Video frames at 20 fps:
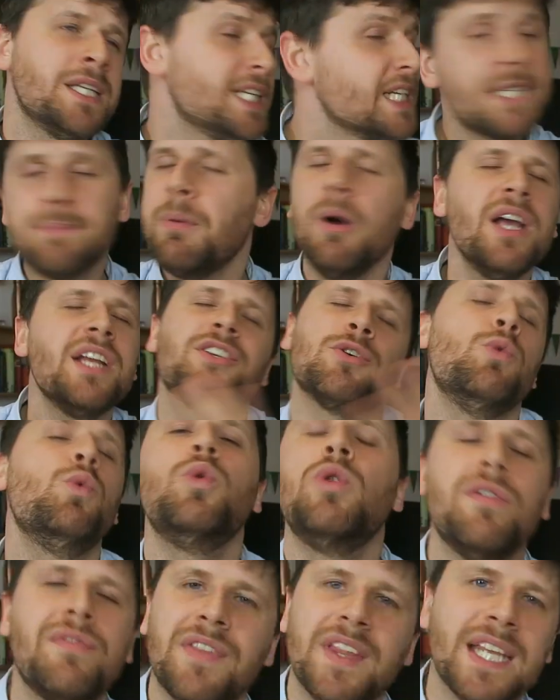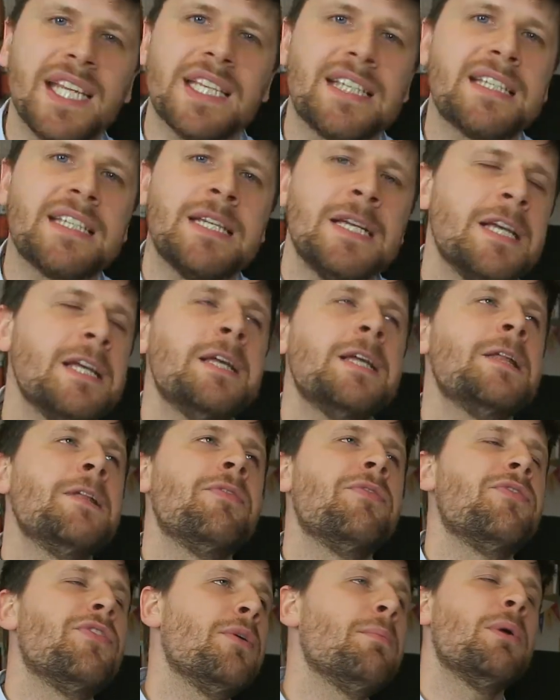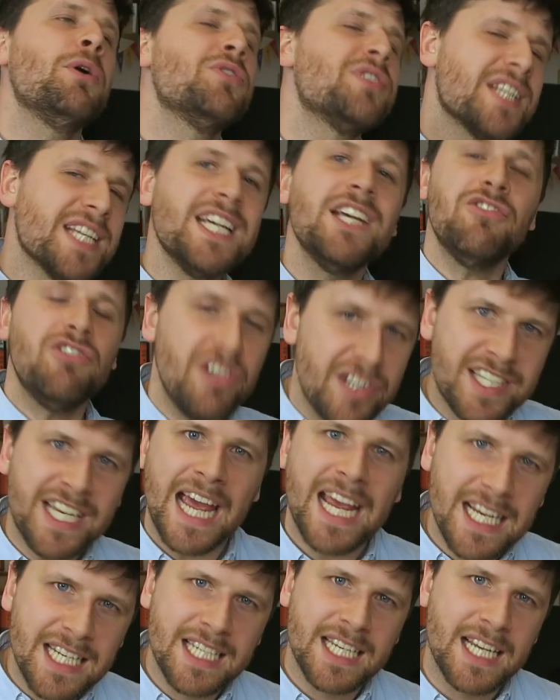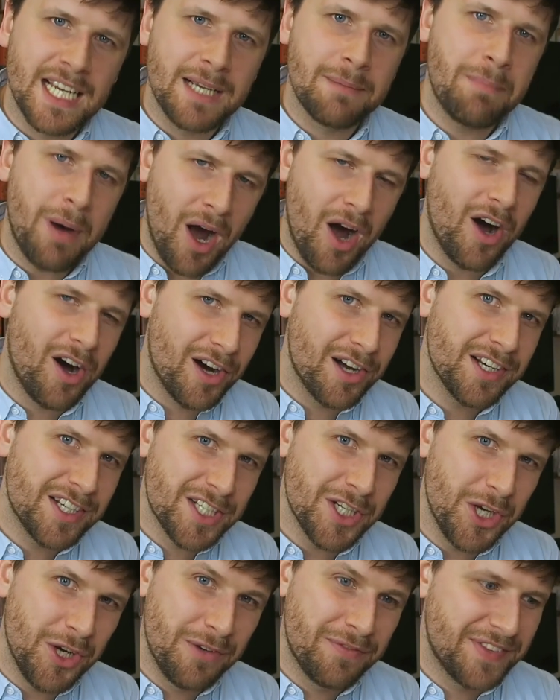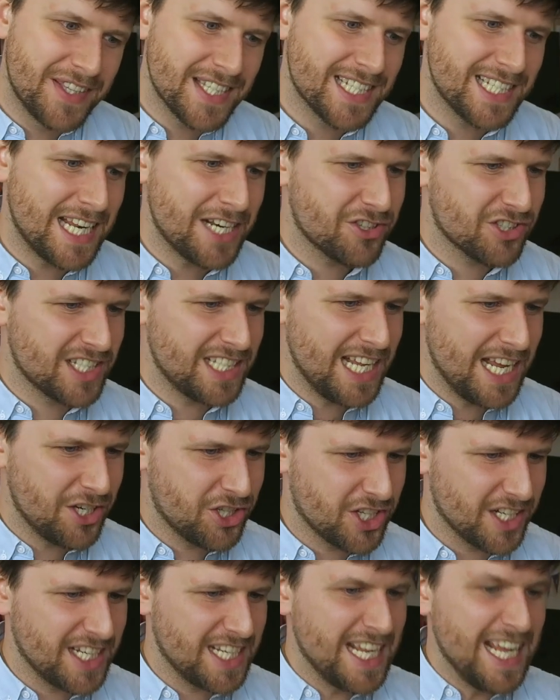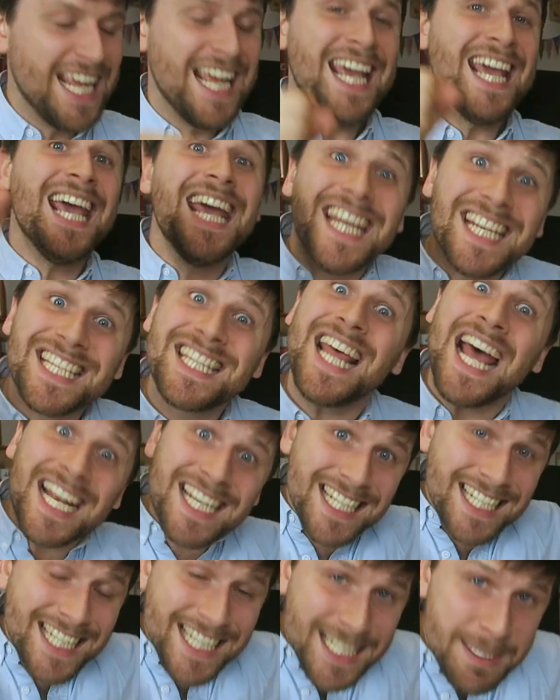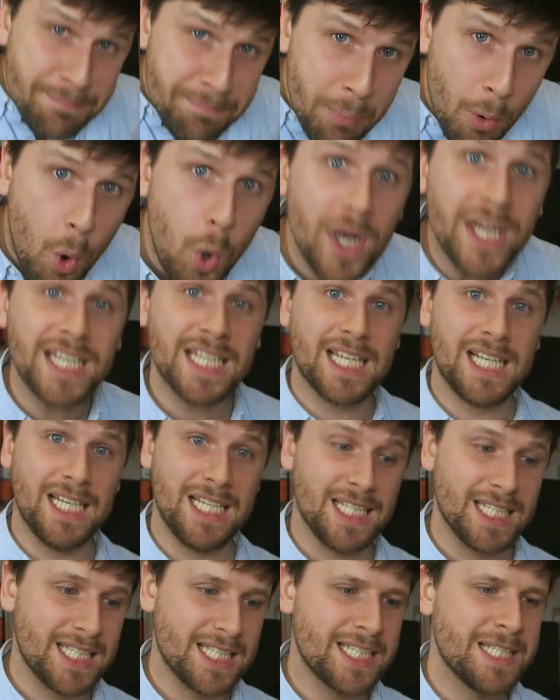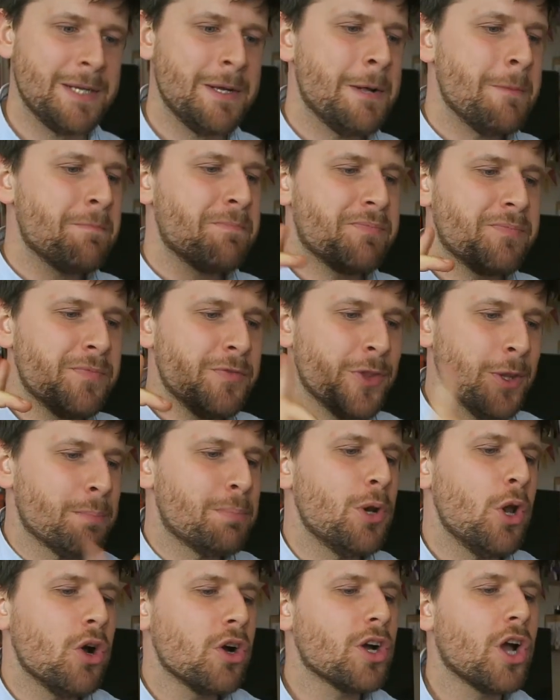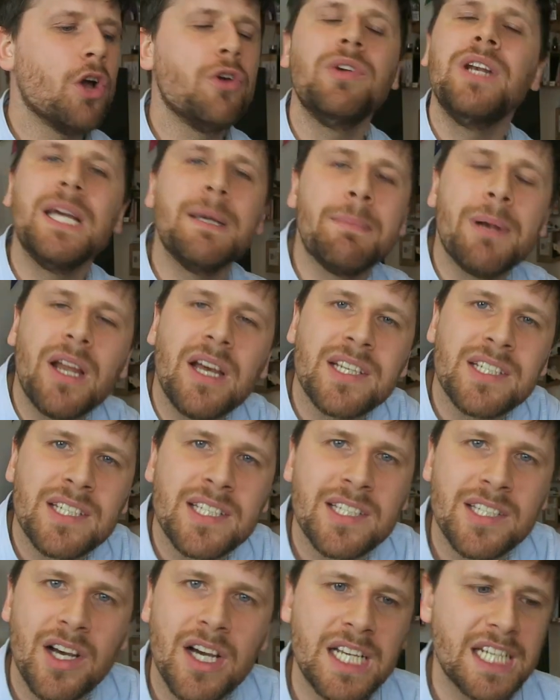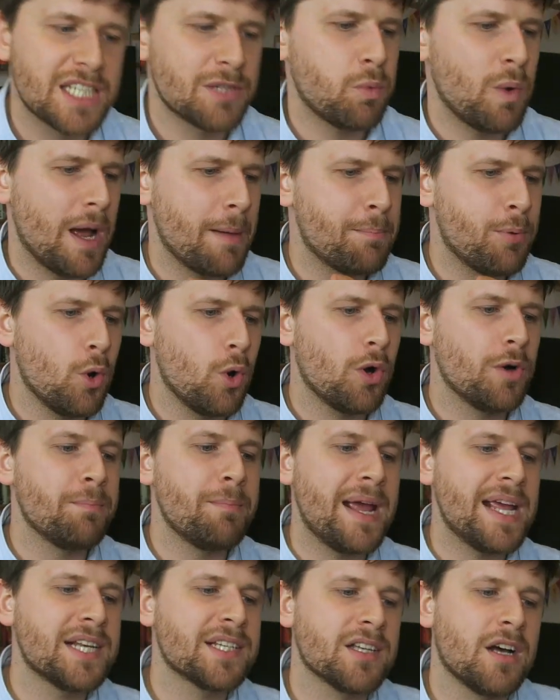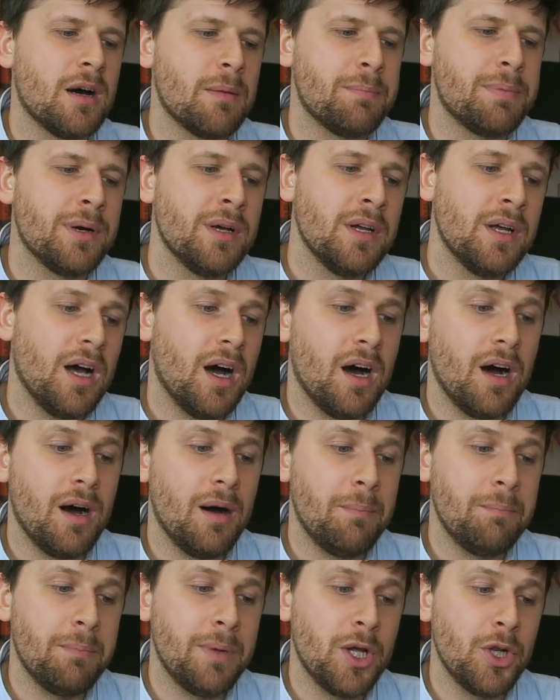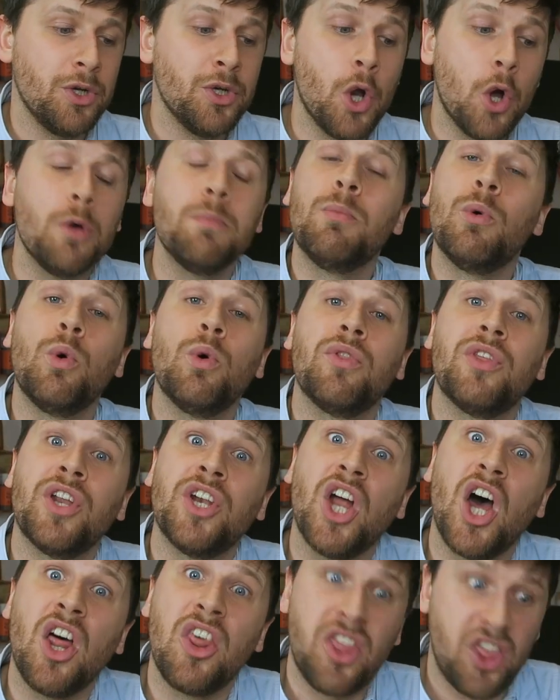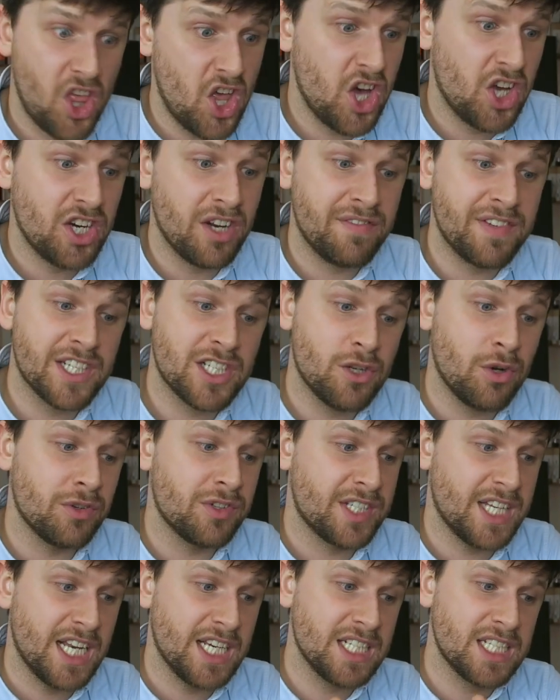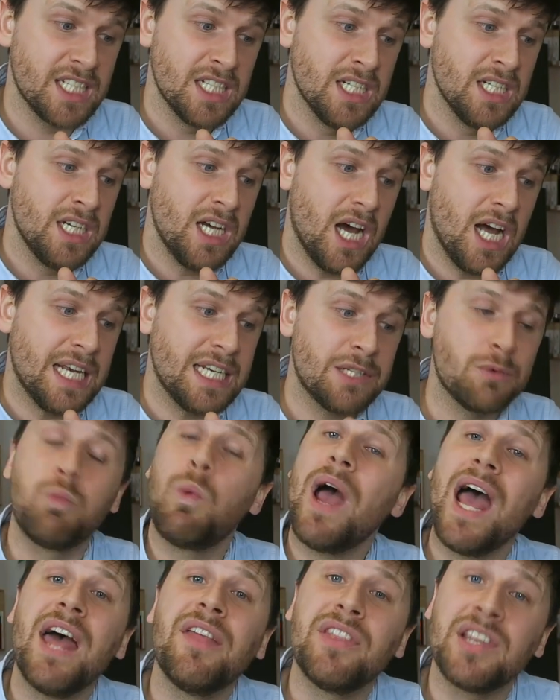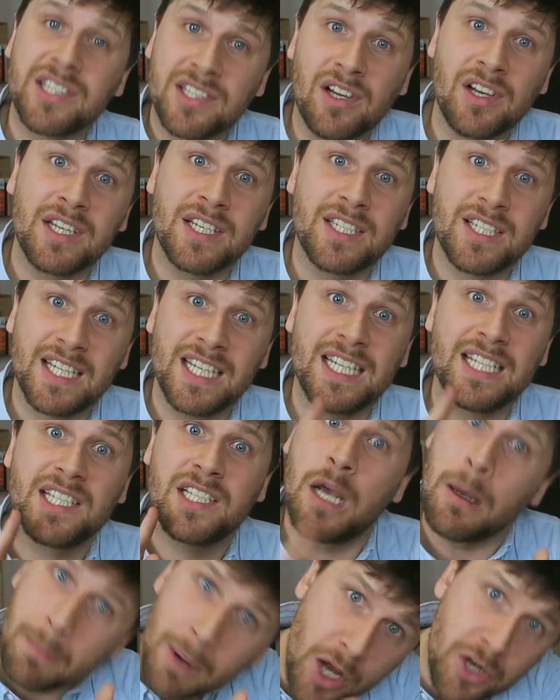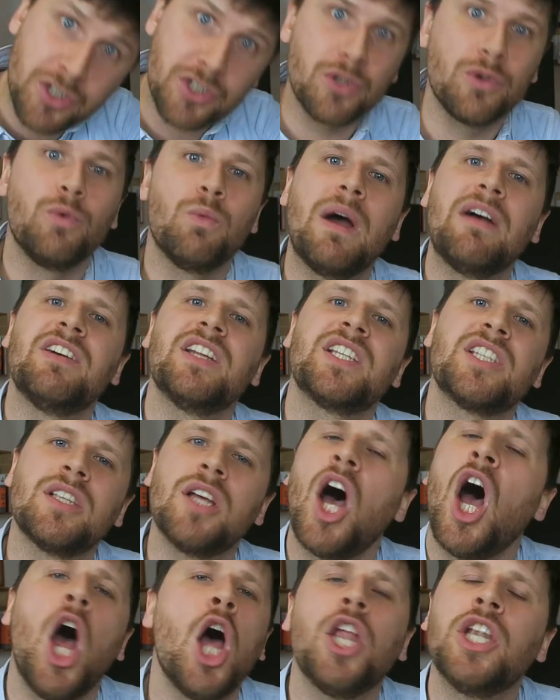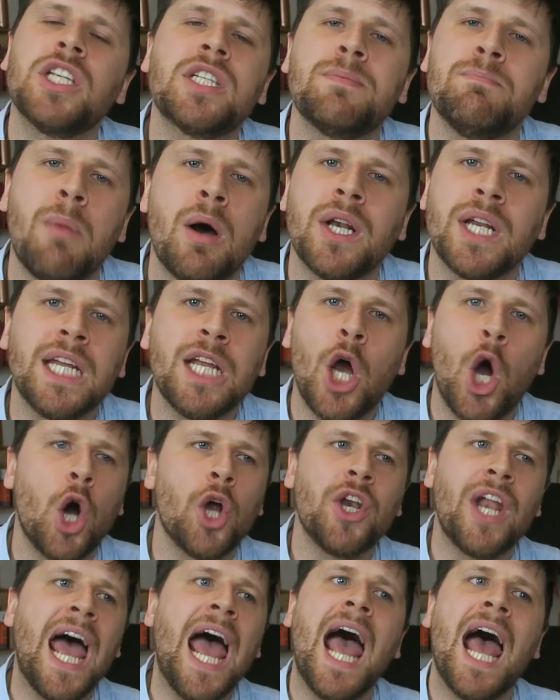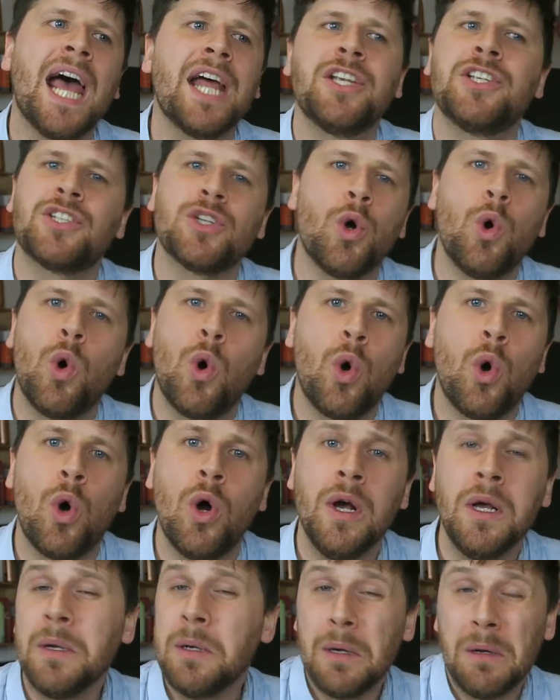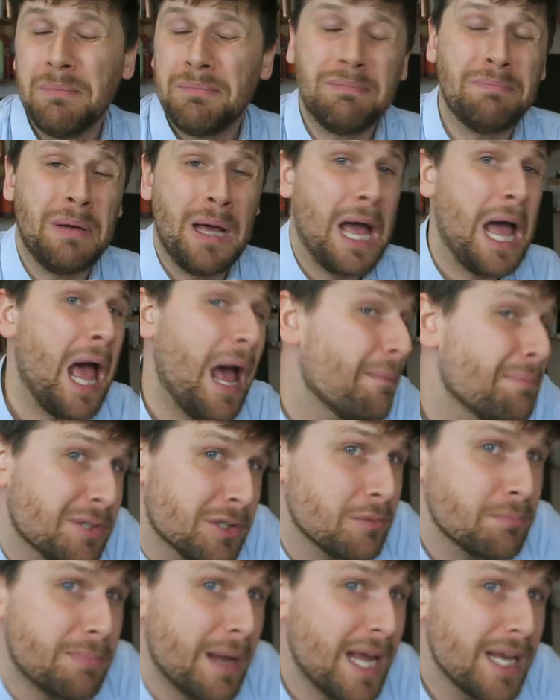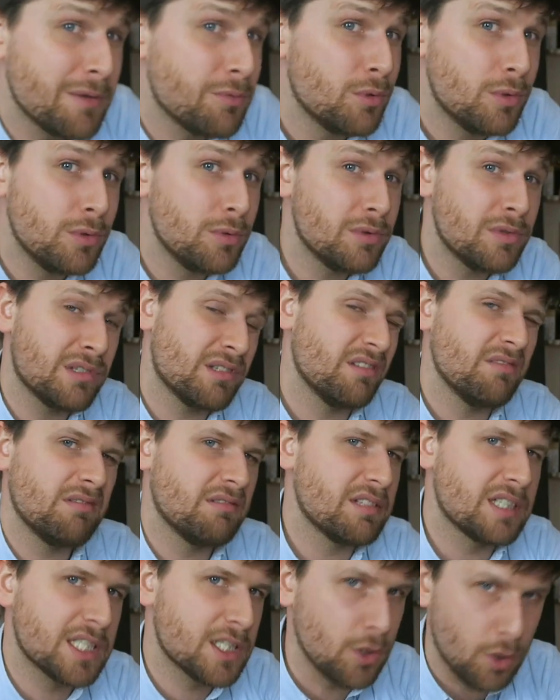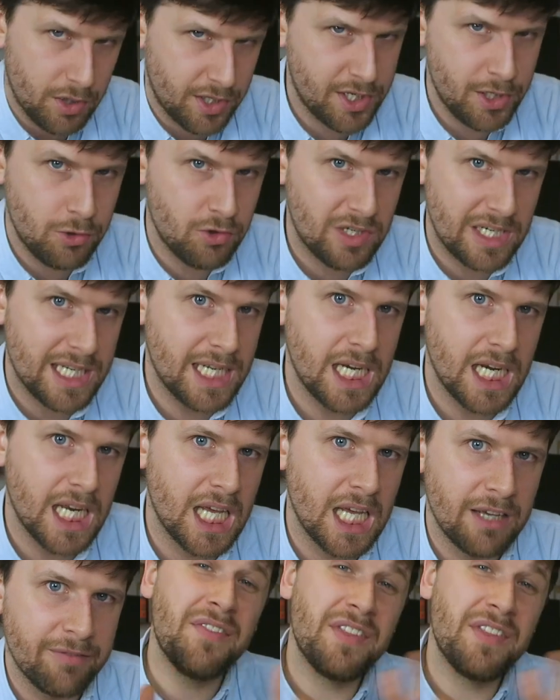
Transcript: Despite all of this, the most irritating part of this legislation is that it is pointless. The block only applies to sites where porn makes up no more than a third of its content, and where the site is commercial, where it earns money on ads or perhaps on paywalls. It's not hugely clear.